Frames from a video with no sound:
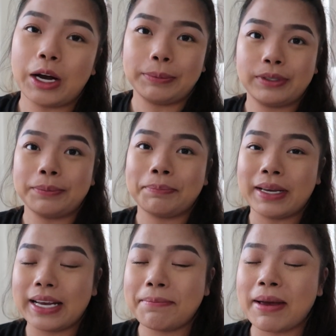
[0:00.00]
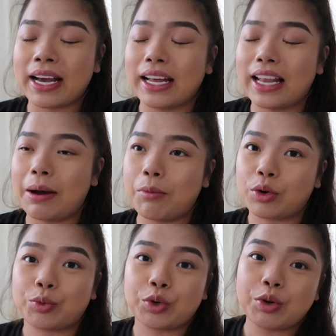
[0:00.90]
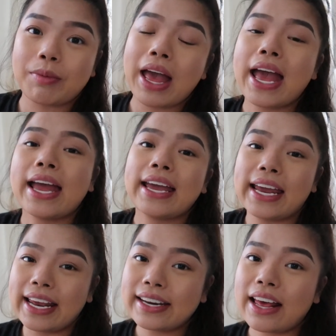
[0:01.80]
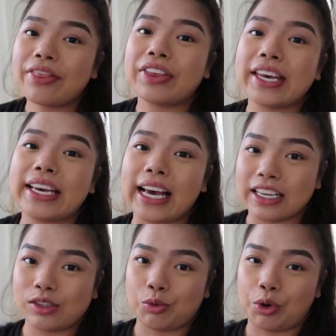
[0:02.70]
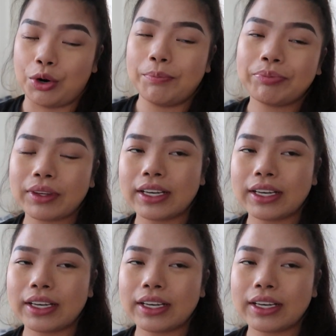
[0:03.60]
helped me make a lot more room in the guest room.